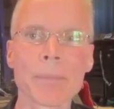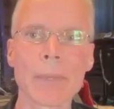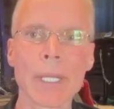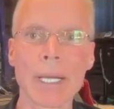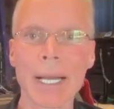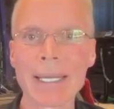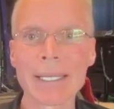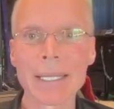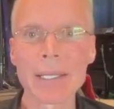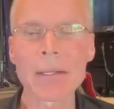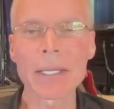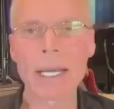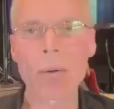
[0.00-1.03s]
And
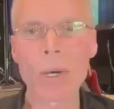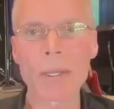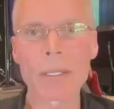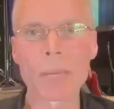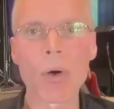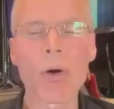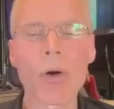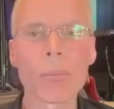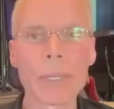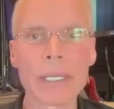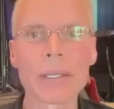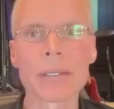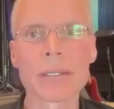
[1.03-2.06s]
ideally, I want them all
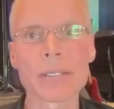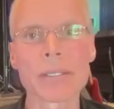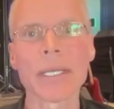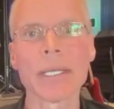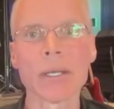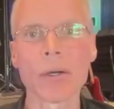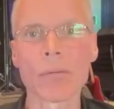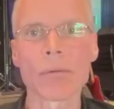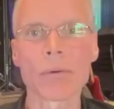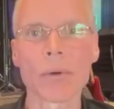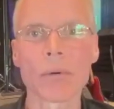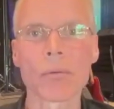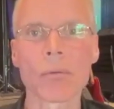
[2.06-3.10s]
being the CEO of
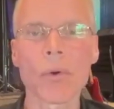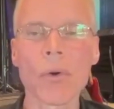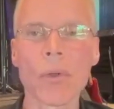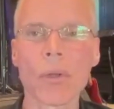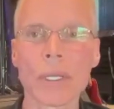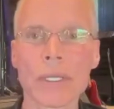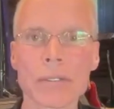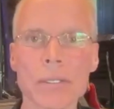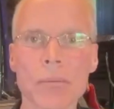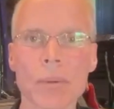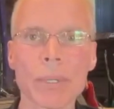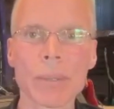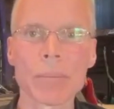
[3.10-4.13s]
their own role. And so
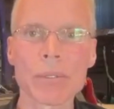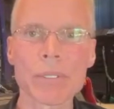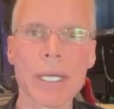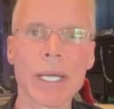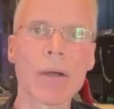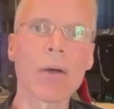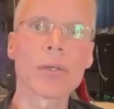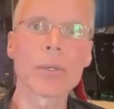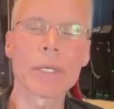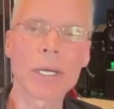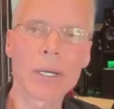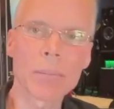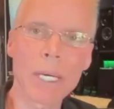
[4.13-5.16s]
when people say all you
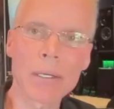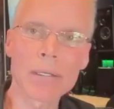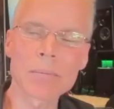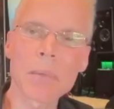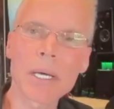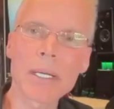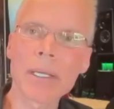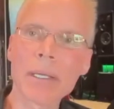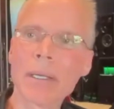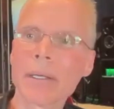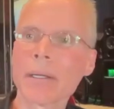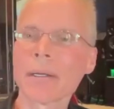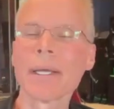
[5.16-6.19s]
care about is
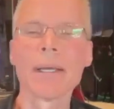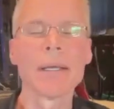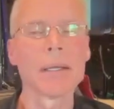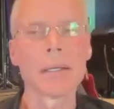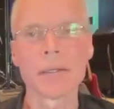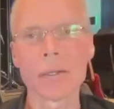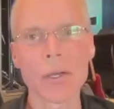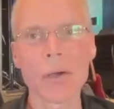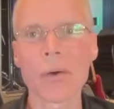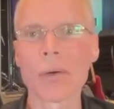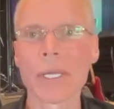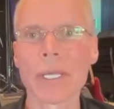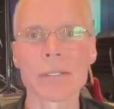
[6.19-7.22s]
money, and
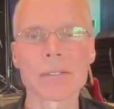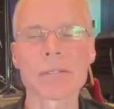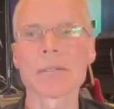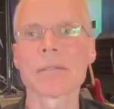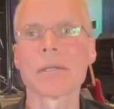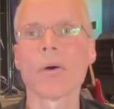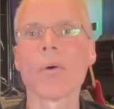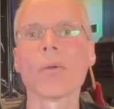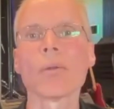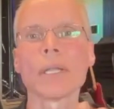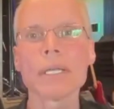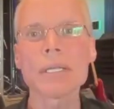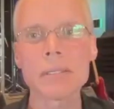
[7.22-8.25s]
no, it's mm-hmm.
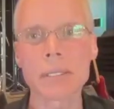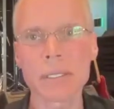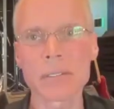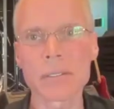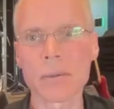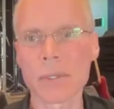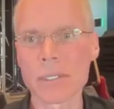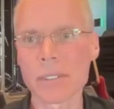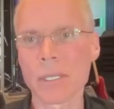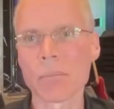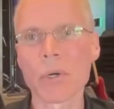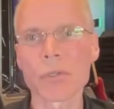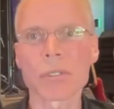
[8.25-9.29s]
holistic. So it's the
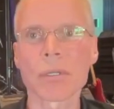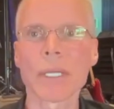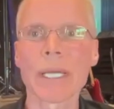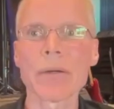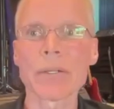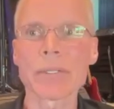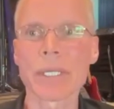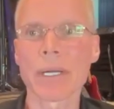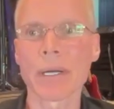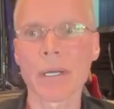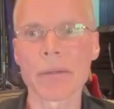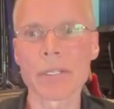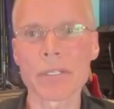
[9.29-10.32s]
emotional yeah. energy.
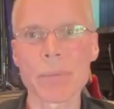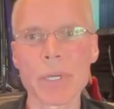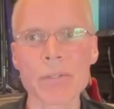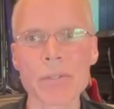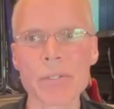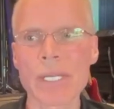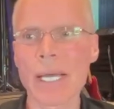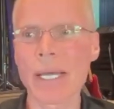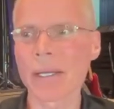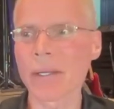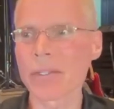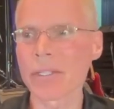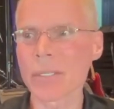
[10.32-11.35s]
On the spiritual side,
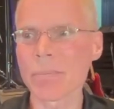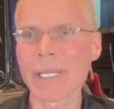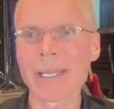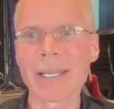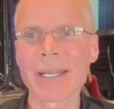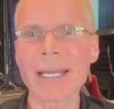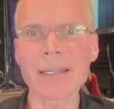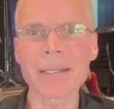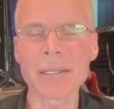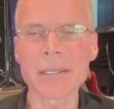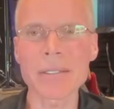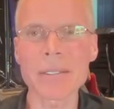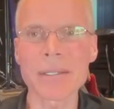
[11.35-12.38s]
it can just be
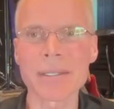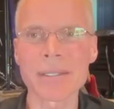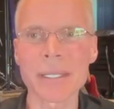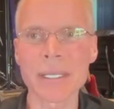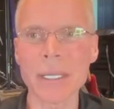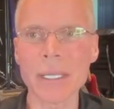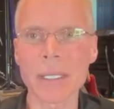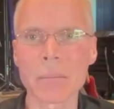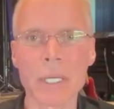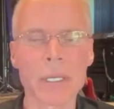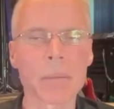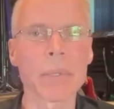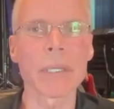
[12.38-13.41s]
connectedness to the team,
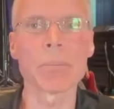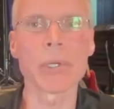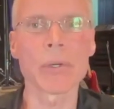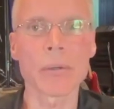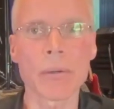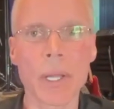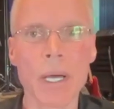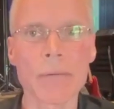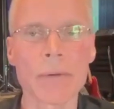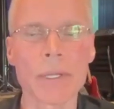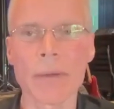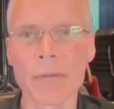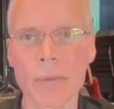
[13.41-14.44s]
it could be pure love.
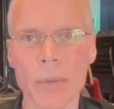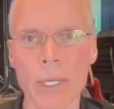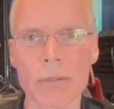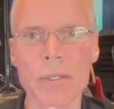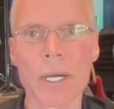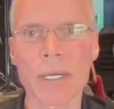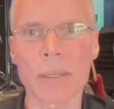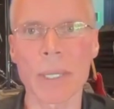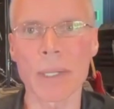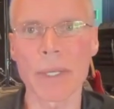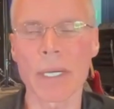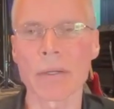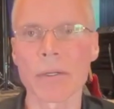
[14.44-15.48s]
I love the way you talk about
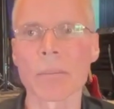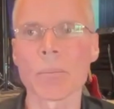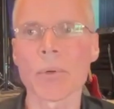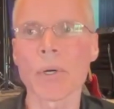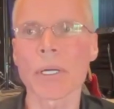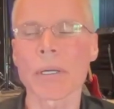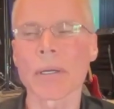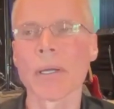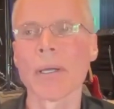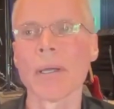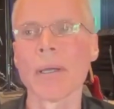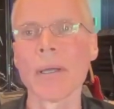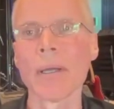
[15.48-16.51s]
that in your book.
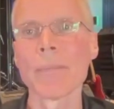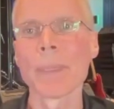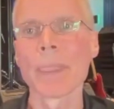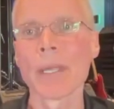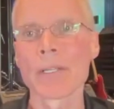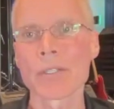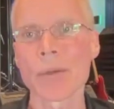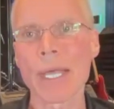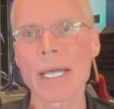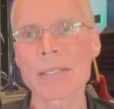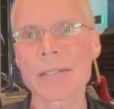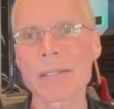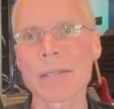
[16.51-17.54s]
So
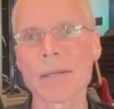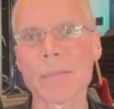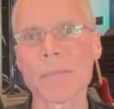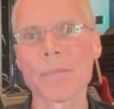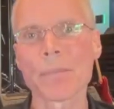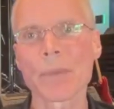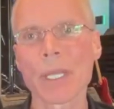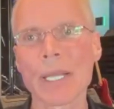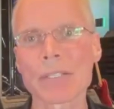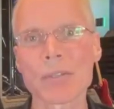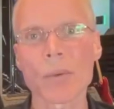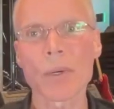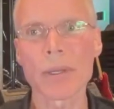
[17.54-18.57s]
that's mm-hmm. the
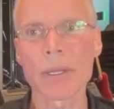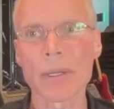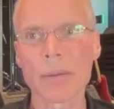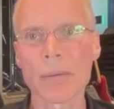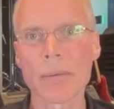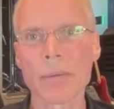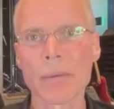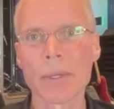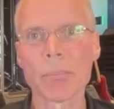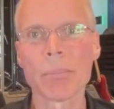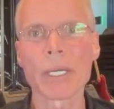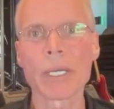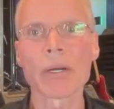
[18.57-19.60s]
that's sort of the the
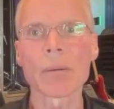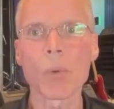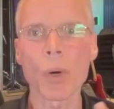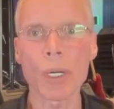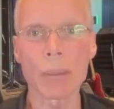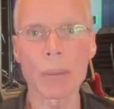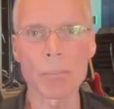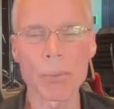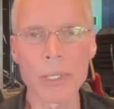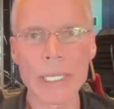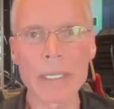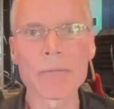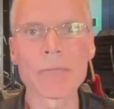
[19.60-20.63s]
bigger more
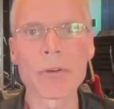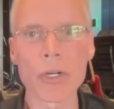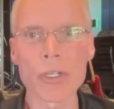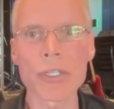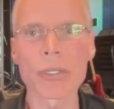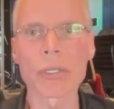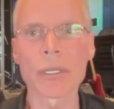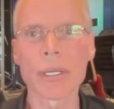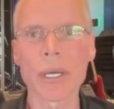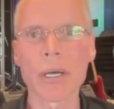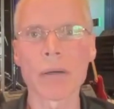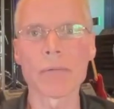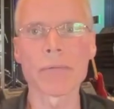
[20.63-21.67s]
complete version
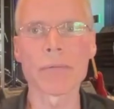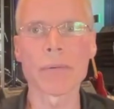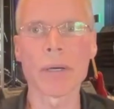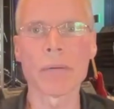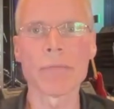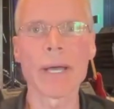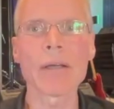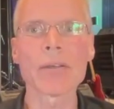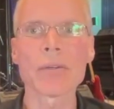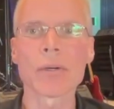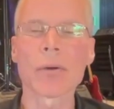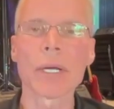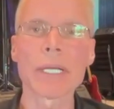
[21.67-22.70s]
of, of, value
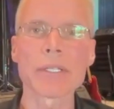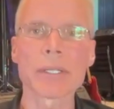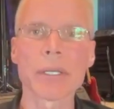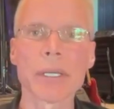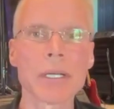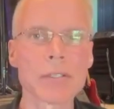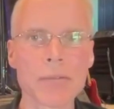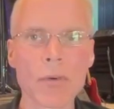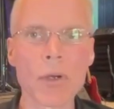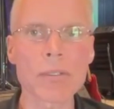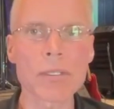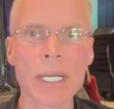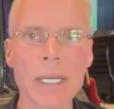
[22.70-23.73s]
creation and it's for
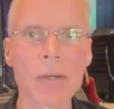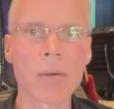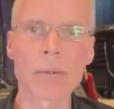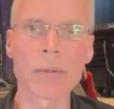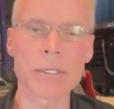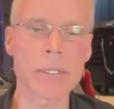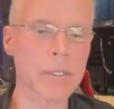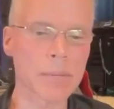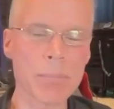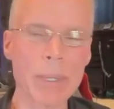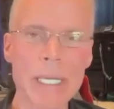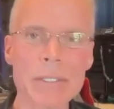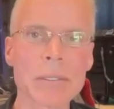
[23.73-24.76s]
all stakeholders
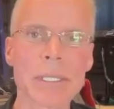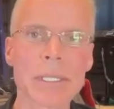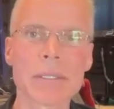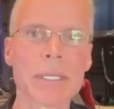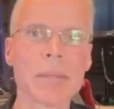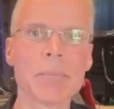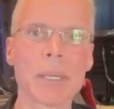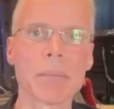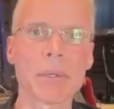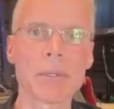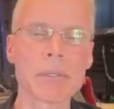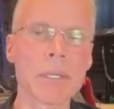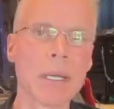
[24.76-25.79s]
especially the team
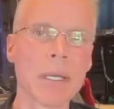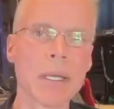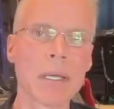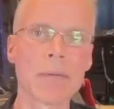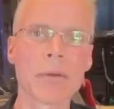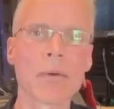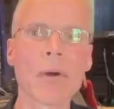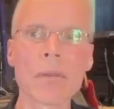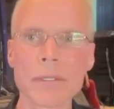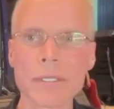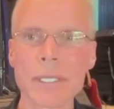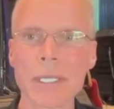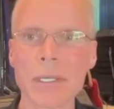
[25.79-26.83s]
members if they're all the
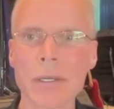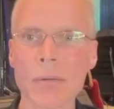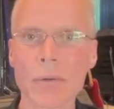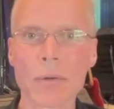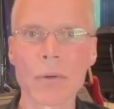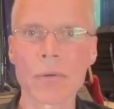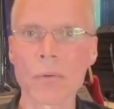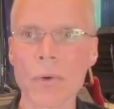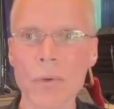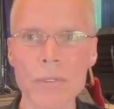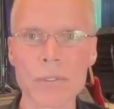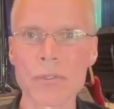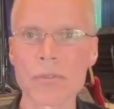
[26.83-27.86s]
ceo of their own
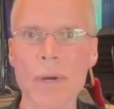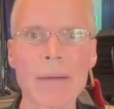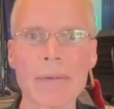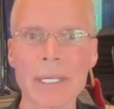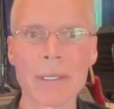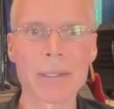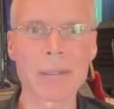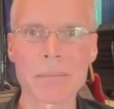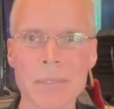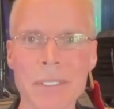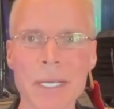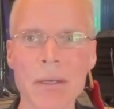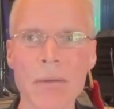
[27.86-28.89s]
roles and driving it
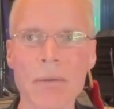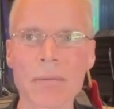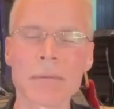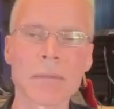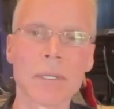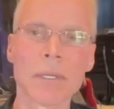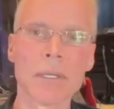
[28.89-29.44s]
themselves